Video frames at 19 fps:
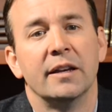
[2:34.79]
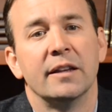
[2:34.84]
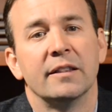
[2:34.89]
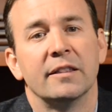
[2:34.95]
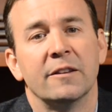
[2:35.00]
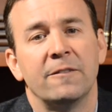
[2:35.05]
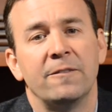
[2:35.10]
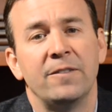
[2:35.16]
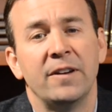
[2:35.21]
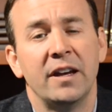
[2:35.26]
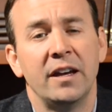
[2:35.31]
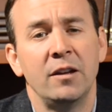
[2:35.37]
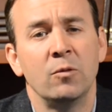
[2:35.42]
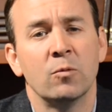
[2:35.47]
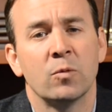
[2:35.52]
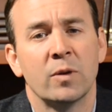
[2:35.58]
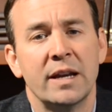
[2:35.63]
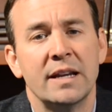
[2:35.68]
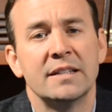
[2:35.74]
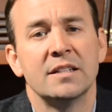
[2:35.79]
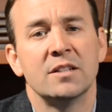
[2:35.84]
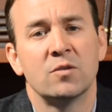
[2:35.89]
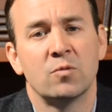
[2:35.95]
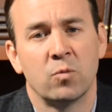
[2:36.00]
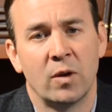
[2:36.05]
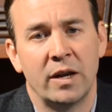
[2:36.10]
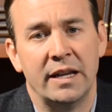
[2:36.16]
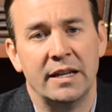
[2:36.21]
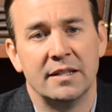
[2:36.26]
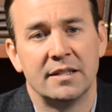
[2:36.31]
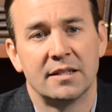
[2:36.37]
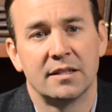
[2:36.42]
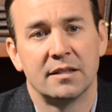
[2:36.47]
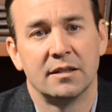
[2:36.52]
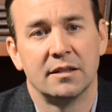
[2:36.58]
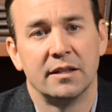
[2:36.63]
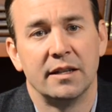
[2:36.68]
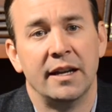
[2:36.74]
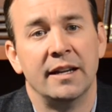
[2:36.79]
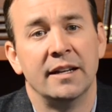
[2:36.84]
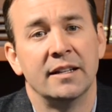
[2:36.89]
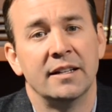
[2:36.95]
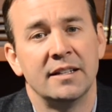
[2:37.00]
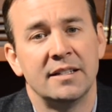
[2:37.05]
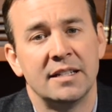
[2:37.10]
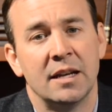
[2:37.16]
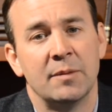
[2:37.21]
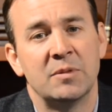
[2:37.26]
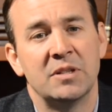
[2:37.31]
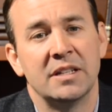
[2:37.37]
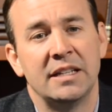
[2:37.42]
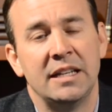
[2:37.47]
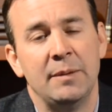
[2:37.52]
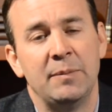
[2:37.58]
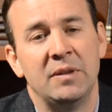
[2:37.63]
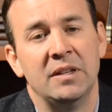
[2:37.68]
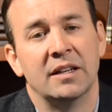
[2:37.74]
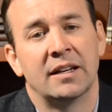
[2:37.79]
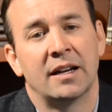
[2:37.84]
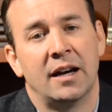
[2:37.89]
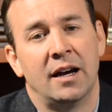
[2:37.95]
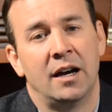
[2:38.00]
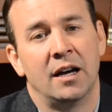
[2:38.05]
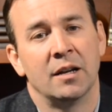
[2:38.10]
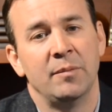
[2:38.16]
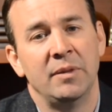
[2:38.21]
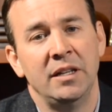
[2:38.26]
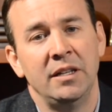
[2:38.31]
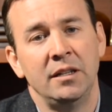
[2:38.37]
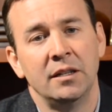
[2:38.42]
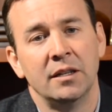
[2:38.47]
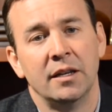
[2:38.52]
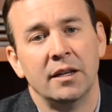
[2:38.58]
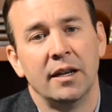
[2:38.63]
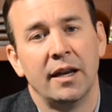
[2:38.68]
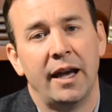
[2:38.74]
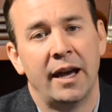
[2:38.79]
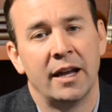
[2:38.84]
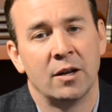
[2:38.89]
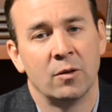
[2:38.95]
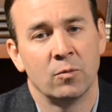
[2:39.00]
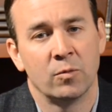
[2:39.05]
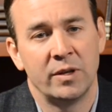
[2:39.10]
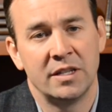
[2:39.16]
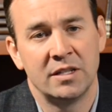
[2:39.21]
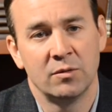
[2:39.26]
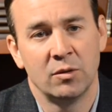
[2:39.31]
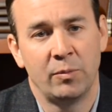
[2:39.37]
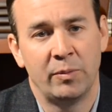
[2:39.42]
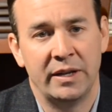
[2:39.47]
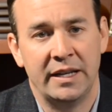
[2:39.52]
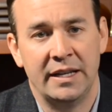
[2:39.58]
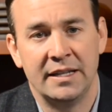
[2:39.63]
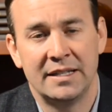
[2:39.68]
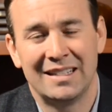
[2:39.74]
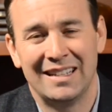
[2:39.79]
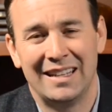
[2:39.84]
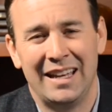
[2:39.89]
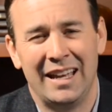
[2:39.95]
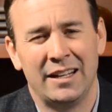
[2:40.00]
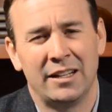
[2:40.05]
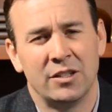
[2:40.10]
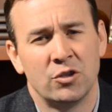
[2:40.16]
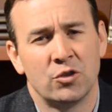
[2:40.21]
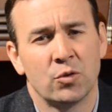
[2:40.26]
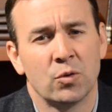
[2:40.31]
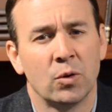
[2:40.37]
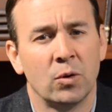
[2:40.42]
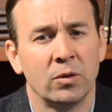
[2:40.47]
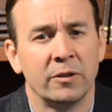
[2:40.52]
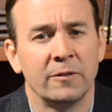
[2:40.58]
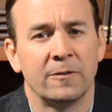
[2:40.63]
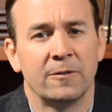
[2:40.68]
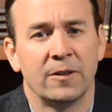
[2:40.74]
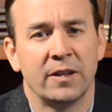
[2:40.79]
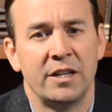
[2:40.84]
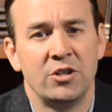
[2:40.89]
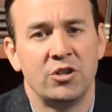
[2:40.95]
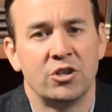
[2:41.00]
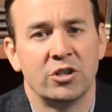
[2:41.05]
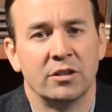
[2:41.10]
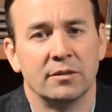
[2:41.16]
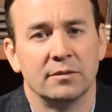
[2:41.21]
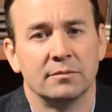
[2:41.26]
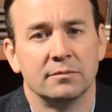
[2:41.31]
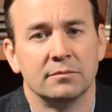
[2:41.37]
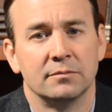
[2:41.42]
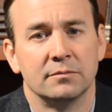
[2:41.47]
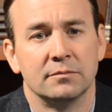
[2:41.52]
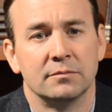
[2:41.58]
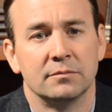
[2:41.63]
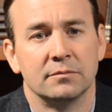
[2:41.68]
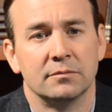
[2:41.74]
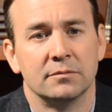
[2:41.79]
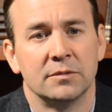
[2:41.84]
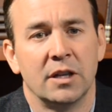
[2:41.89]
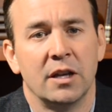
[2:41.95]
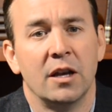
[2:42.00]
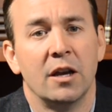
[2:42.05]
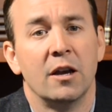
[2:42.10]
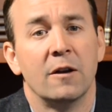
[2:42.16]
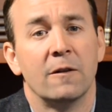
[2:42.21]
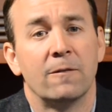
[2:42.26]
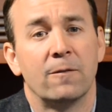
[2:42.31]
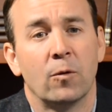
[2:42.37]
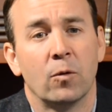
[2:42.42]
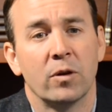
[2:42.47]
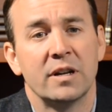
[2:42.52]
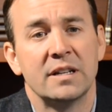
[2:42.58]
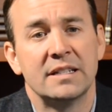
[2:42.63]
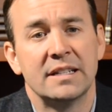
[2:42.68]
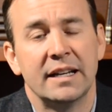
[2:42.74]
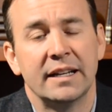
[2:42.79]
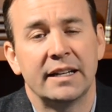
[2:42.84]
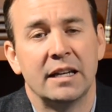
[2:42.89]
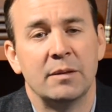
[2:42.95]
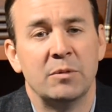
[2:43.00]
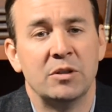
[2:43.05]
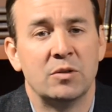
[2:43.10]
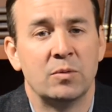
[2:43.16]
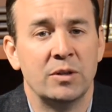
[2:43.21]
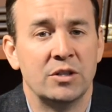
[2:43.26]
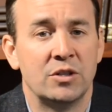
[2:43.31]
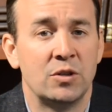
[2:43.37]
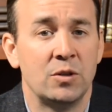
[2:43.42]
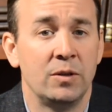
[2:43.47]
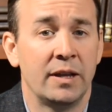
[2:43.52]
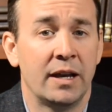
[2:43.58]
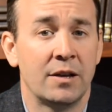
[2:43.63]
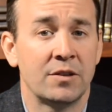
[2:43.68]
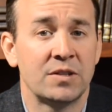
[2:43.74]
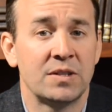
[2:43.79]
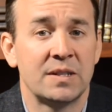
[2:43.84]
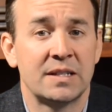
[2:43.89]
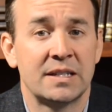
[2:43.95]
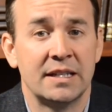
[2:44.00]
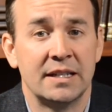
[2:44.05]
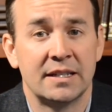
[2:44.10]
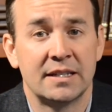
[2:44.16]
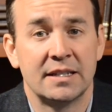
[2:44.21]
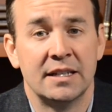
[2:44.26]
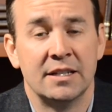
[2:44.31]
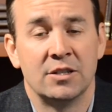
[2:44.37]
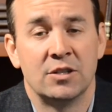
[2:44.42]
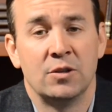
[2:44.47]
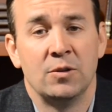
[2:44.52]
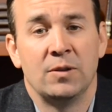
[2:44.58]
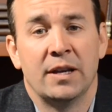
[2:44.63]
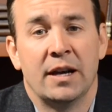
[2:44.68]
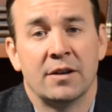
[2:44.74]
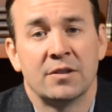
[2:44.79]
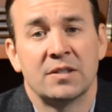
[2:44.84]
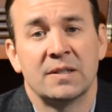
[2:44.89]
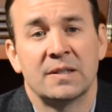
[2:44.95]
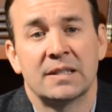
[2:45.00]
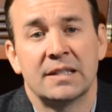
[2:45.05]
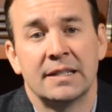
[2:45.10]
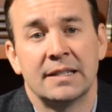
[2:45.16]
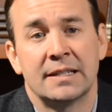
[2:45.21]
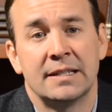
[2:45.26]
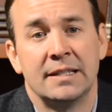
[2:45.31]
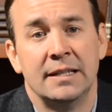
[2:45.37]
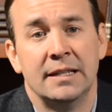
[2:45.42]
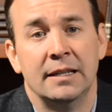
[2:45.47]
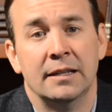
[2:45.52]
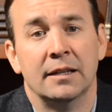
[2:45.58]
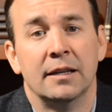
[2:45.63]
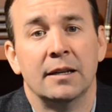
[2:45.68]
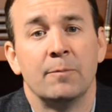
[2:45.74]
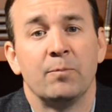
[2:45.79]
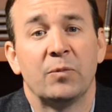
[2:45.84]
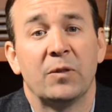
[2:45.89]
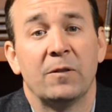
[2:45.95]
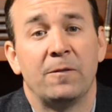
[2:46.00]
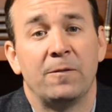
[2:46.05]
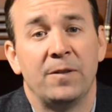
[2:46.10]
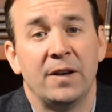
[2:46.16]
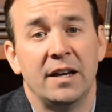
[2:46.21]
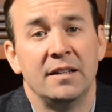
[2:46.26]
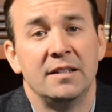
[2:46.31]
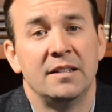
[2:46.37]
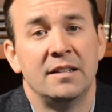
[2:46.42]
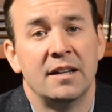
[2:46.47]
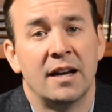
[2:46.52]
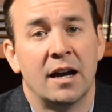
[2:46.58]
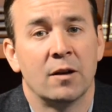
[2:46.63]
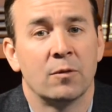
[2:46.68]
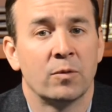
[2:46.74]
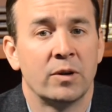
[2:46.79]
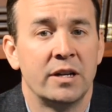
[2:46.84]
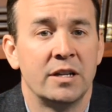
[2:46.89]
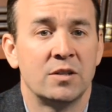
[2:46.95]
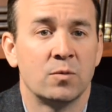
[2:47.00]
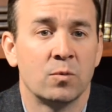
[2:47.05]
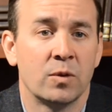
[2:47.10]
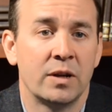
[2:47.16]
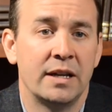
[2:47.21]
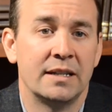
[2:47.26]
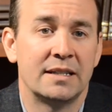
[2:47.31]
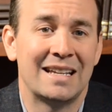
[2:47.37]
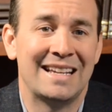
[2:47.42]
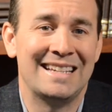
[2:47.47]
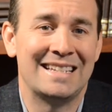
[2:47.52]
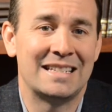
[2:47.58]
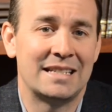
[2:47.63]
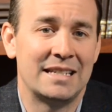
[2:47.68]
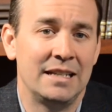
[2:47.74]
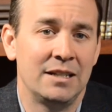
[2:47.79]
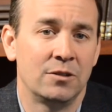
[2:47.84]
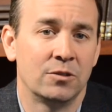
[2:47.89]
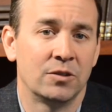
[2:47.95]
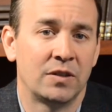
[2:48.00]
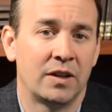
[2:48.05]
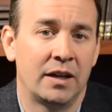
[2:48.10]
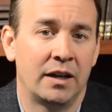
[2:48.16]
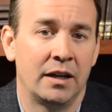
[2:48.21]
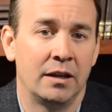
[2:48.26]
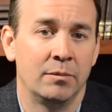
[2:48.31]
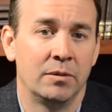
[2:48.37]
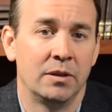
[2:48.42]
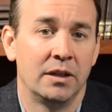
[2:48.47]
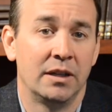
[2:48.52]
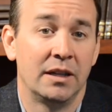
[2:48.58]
The Fed raises rates in an attempt to keep the economy at a reasonable pace and control inflation. For a decade, between 2006 and 2016, the Fed did not raise rates a single time